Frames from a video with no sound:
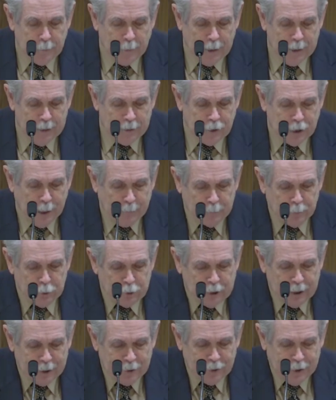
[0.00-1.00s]
by chapter
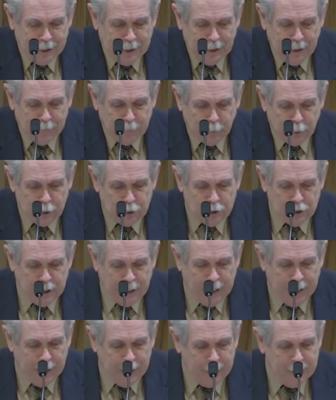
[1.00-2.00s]
16 and verse
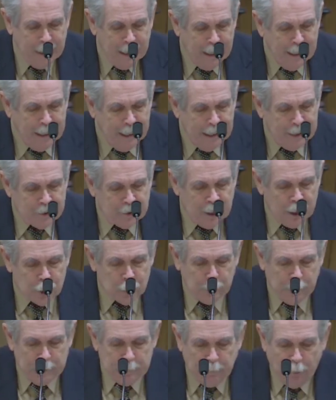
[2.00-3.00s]
10. It
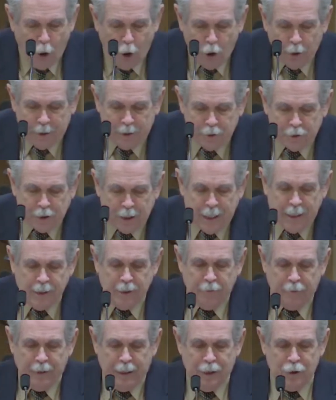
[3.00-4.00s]
says, When Paul had seen
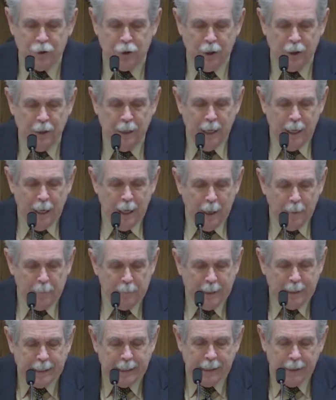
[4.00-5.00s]
the vision,
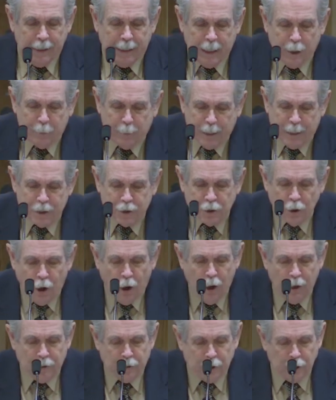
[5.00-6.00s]
immediately we
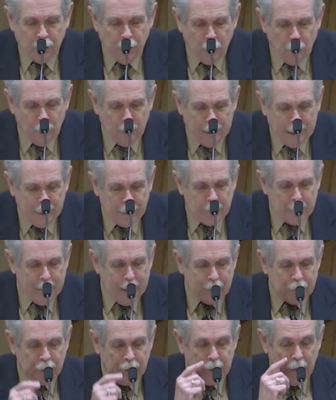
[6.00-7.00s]
sought to go into
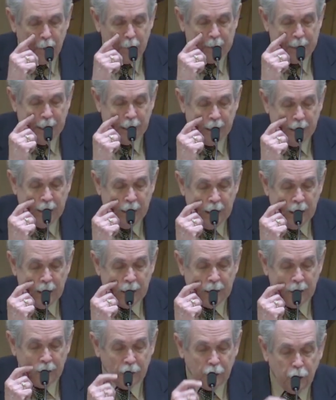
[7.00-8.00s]
Macedonia,
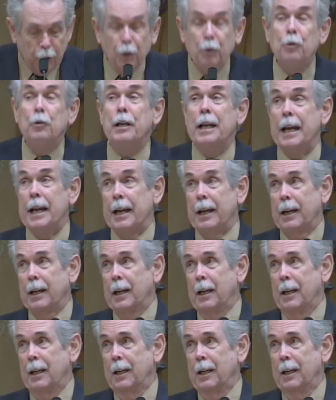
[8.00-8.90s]
concluding